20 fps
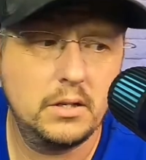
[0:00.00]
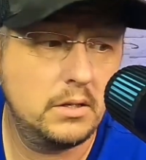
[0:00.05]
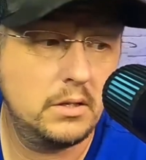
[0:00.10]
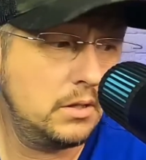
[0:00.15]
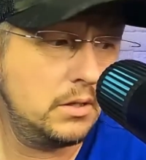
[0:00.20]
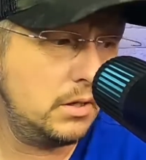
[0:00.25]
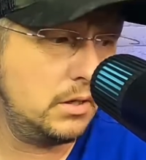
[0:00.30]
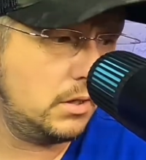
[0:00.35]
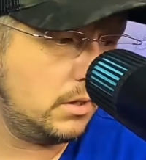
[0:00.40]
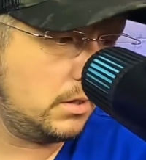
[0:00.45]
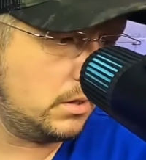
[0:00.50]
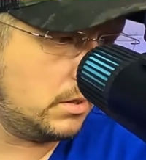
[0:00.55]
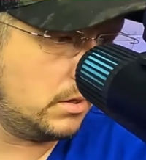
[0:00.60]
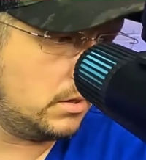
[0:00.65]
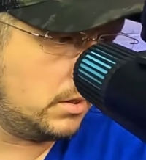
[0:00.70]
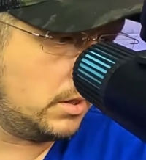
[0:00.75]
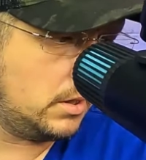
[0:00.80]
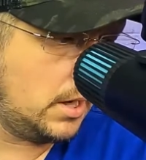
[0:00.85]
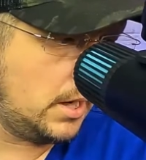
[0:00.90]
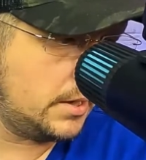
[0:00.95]

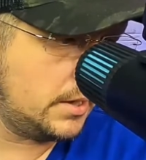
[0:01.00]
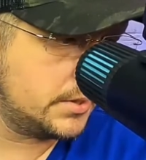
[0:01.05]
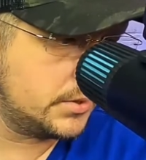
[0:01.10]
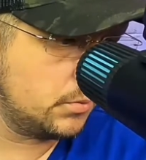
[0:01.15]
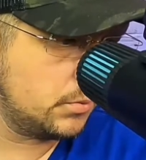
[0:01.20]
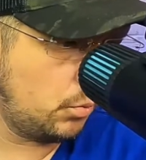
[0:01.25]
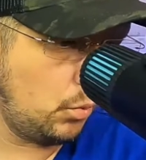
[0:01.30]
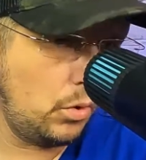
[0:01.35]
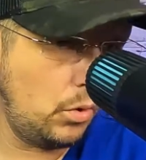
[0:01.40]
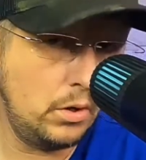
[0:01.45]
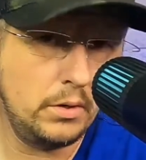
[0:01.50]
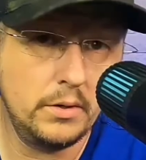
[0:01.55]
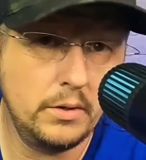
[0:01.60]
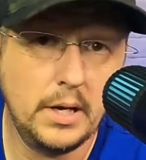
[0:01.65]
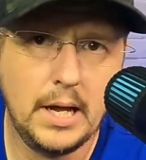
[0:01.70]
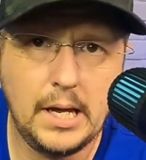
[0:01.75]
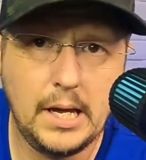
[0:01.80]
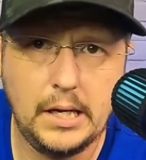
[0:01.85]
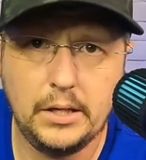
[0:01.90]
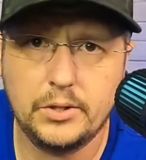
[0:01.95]

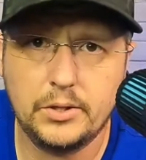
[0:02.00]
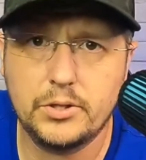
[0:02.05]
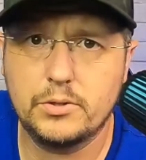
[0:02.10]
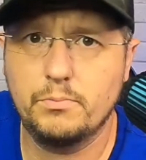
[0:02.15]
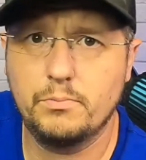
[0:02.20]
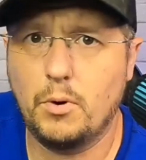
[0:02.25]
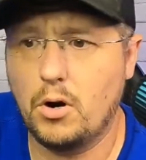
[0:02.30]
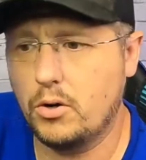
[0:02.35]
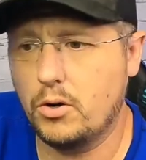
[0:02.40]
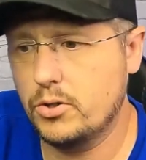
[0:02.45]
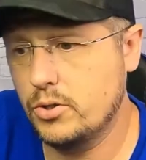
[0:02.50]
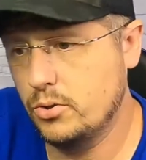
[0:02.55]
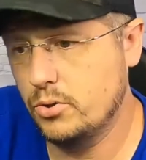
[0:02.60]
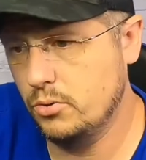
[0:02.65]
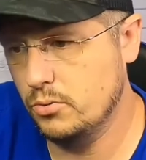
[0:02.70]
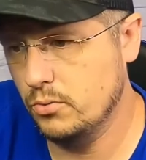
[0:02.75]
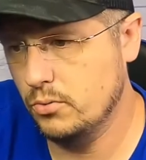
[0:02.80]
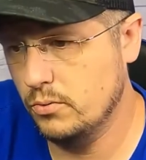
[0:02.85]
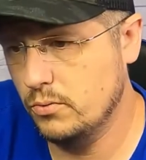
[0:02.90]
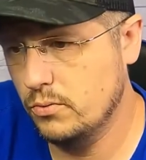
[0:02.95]
S1H Mark
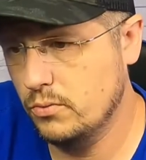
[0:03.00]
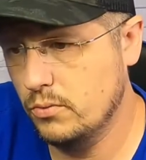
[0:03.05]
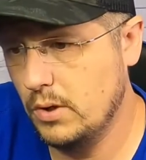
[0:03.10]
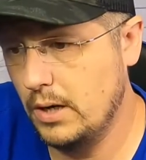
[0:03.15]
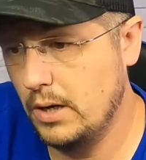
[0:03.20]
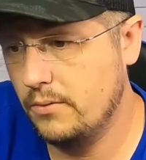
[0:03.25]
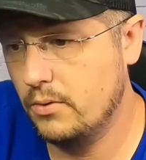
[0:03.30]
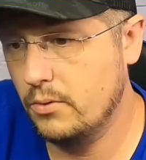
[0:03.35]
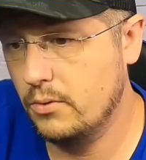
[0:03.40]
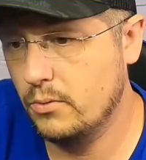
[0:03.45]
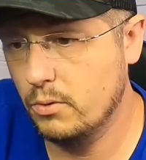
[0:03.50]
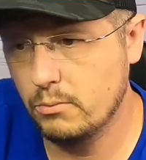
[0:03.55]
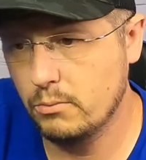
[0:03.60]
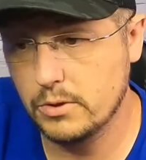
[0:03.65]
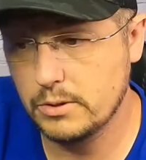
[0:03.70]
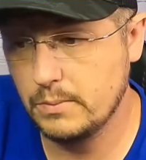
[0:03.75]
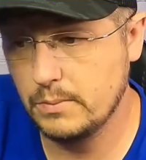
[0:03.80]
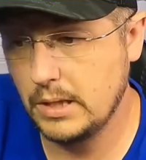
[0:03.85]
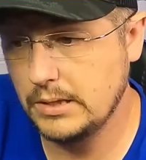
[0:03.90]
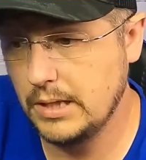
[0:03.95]
II. I've heard rumors
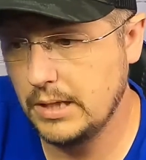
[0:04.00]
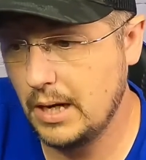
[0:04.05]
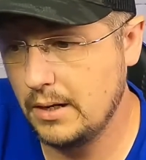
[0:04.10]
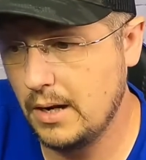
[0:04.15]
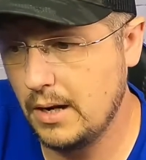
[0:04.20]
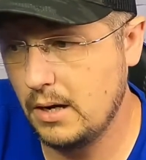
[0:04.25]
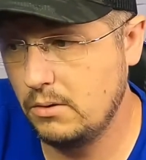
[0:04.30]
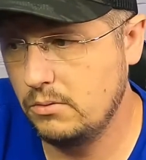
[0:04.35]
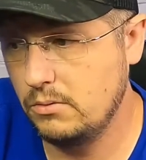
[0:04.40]
about that now.